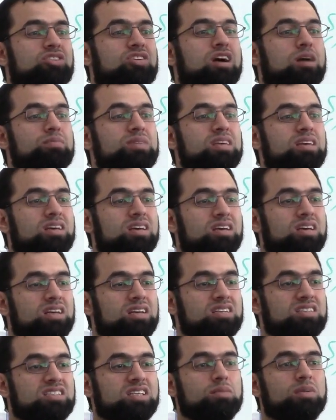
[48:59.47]
copy
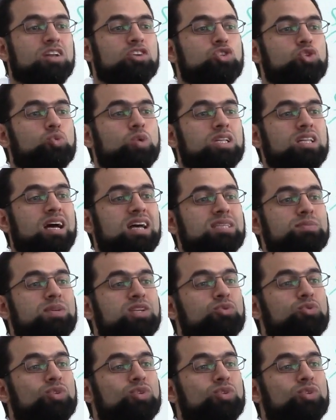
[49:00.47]
similar to what has been